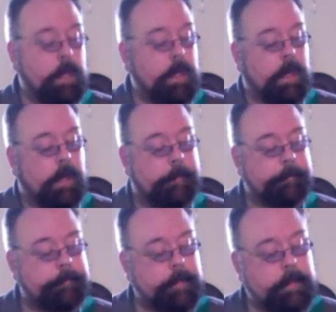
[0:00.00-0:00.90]
So
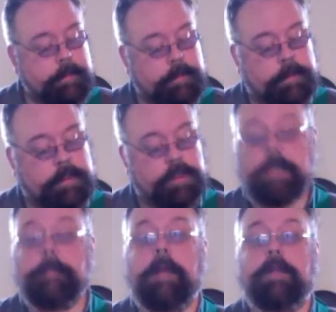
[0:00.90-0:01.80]
it's a G
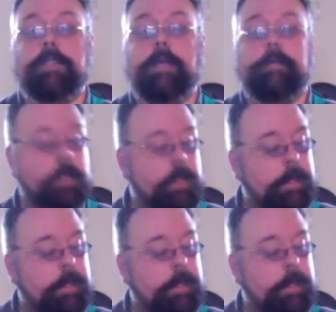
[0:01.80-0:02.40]
minor 7,